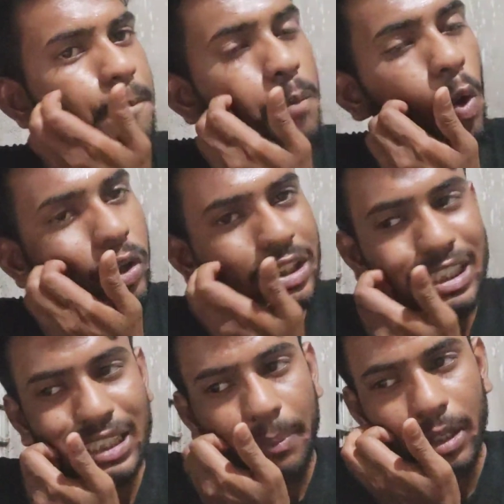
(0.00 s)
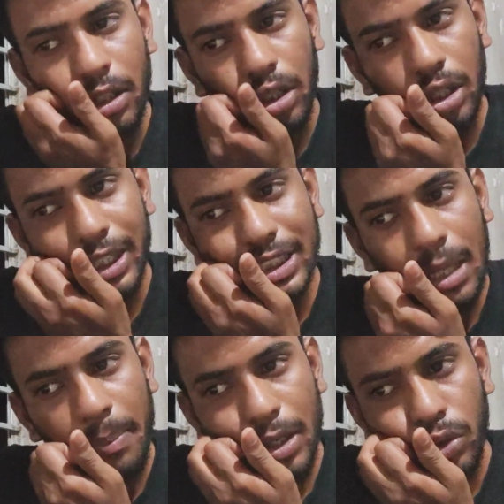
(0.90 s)
process, let's
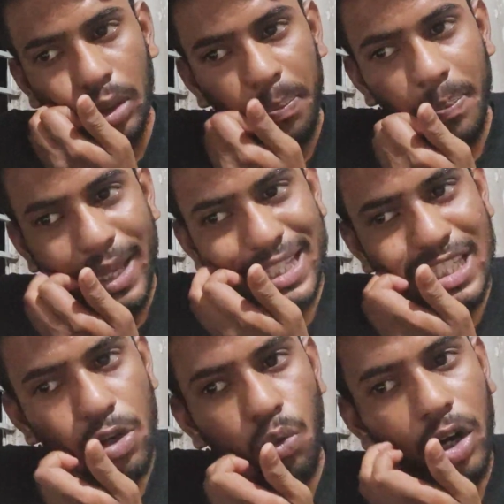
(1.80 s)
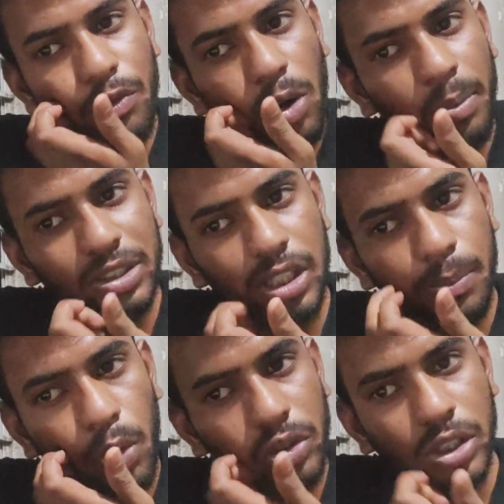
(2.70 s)
come back to the major word formation
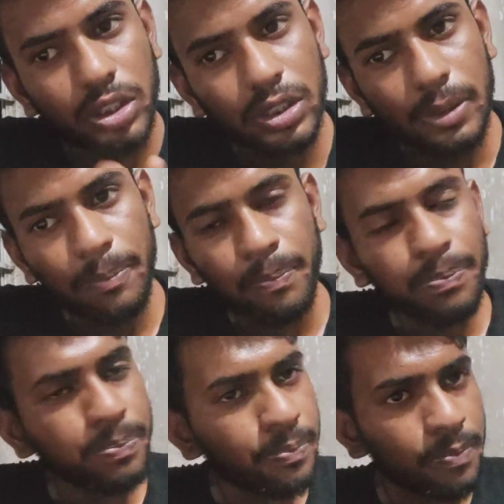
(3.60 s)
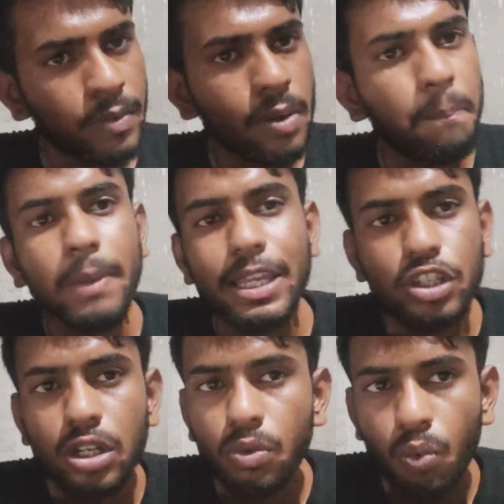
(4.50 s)
process.
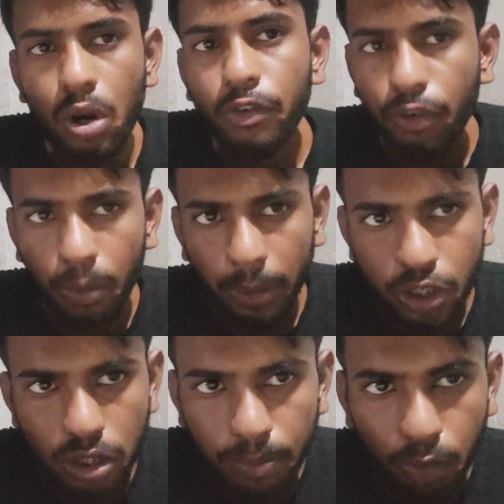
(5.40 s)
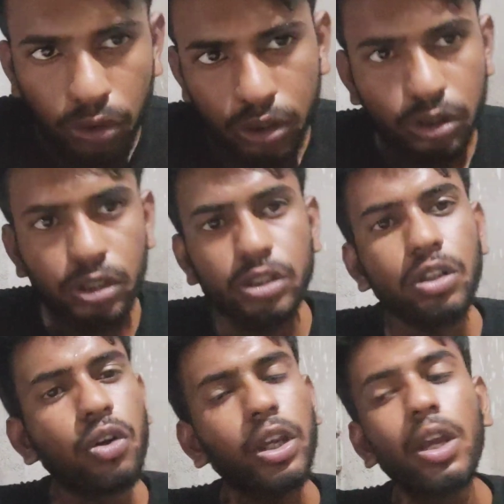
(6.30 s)
Major word formation processes,
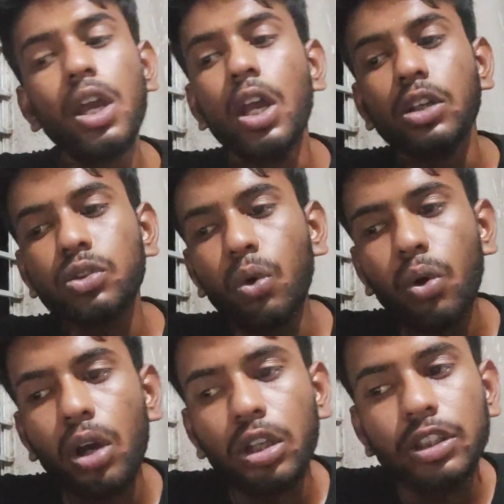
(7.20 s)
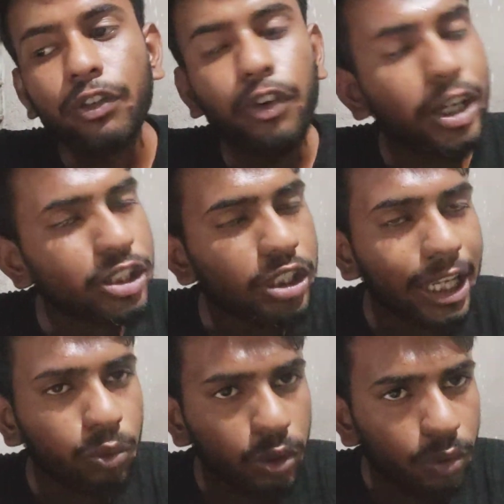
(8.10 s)
okay. So the first
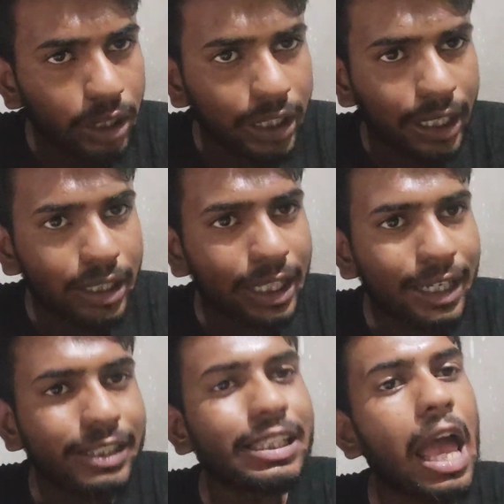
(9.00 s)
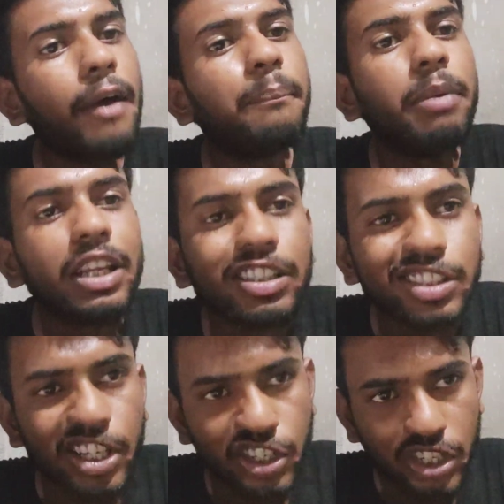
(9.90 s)
that we will get, that is
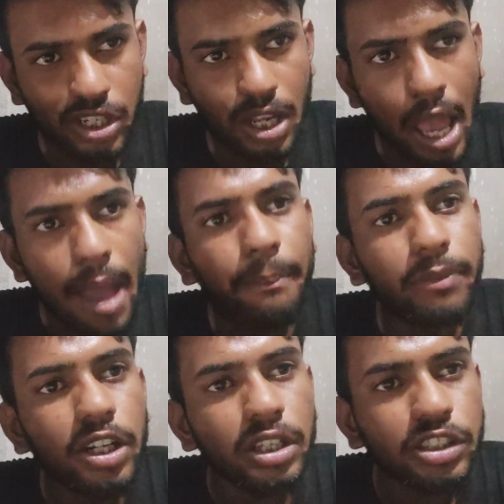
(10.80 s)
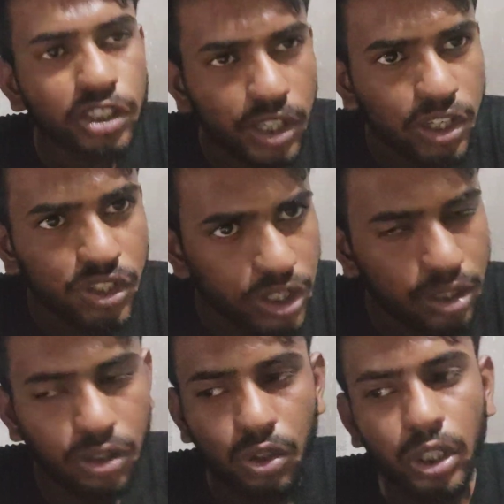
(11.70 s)
abbreviation,
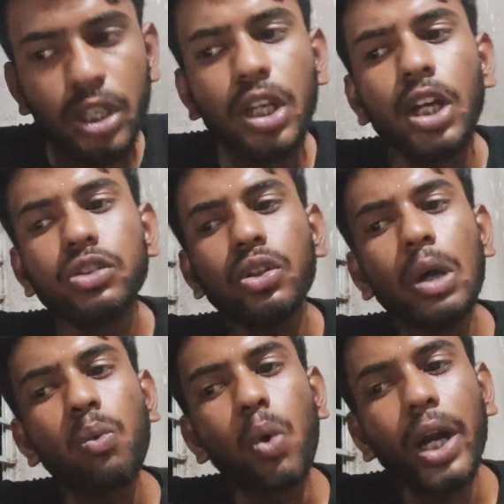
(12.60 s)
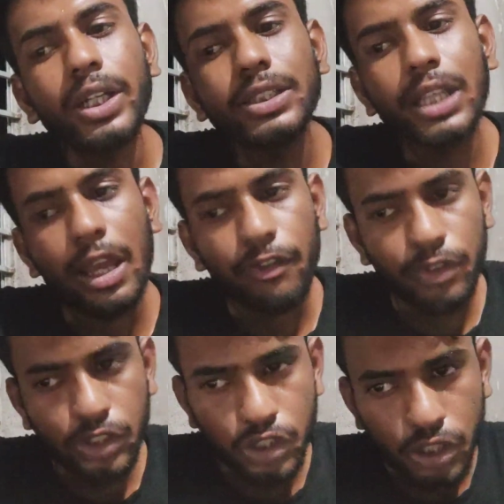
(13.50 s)
okay. So now what is
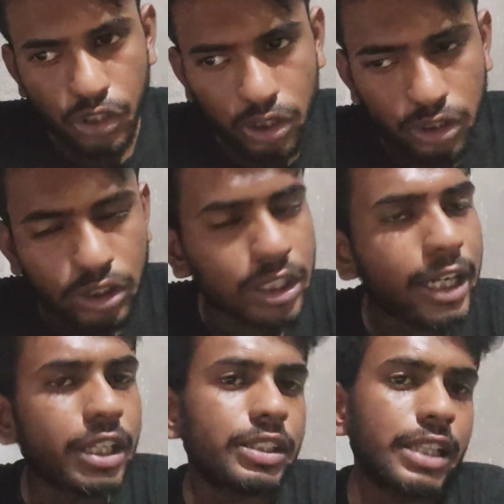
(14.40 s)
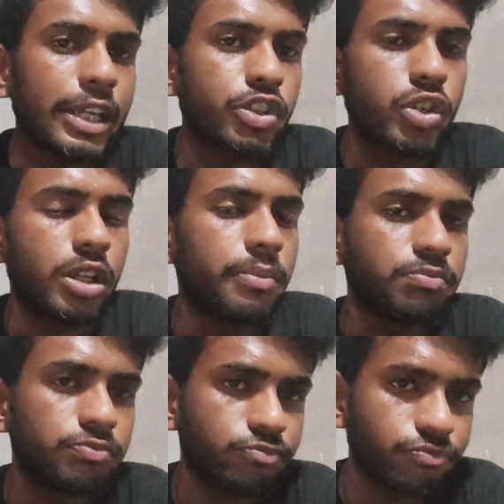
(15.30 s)
abbreviation? That is actually,
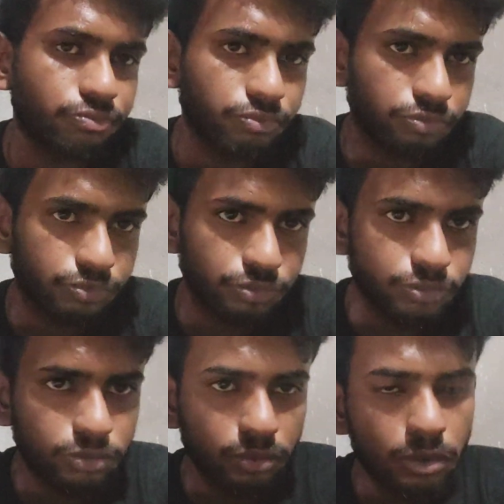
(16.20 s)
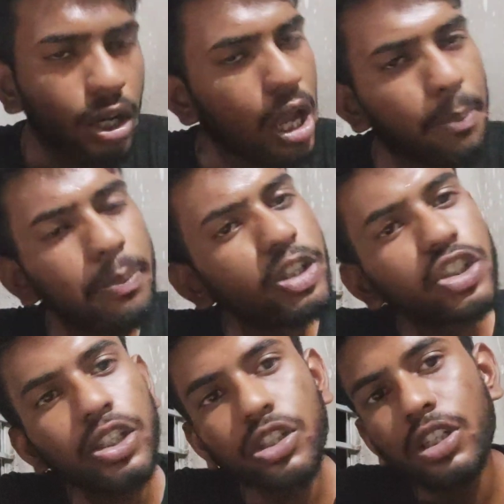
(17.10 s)

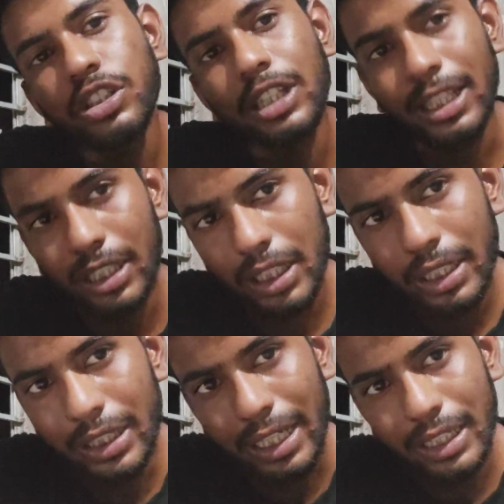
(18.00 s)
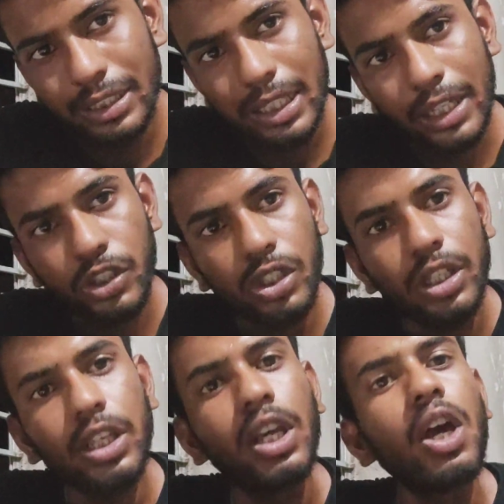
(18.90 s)
abbreviation is nothing, that is
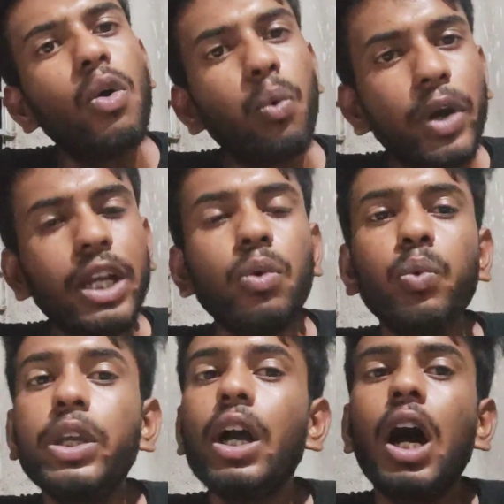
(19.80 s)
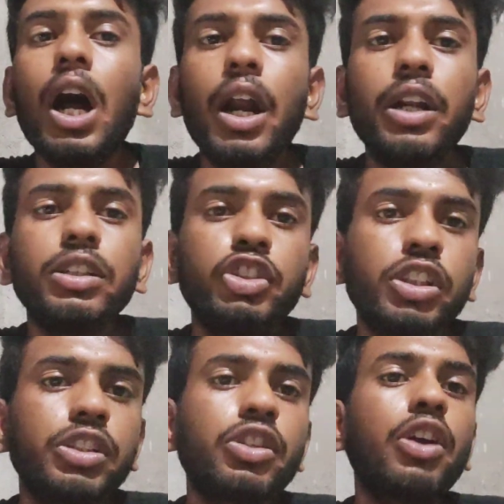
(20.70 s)
actually when we are
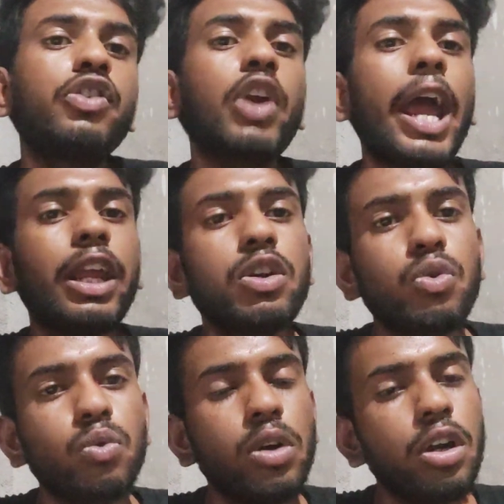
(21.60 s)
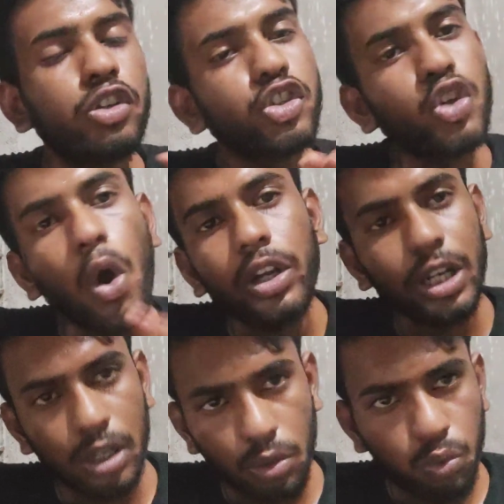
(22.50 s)
just trying to
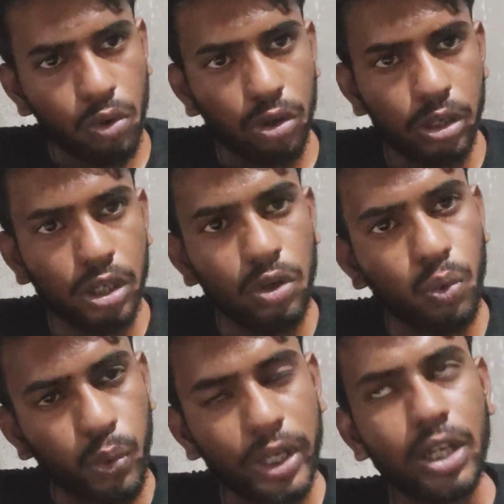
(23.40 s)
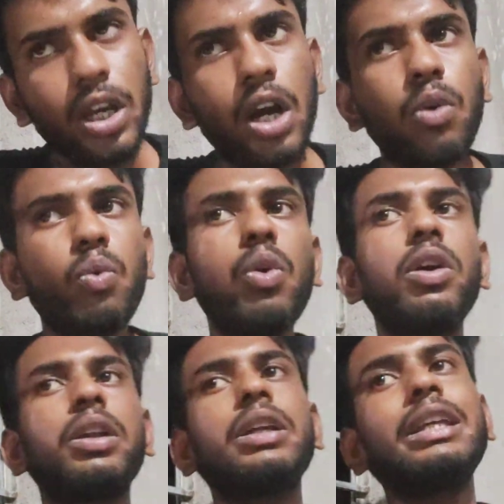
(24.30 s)
shorten a word, when a
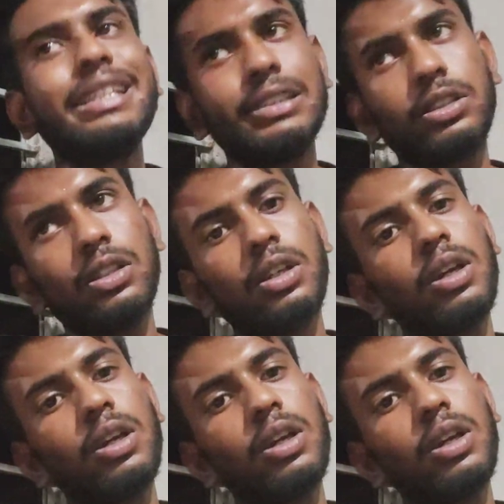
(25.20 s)
word is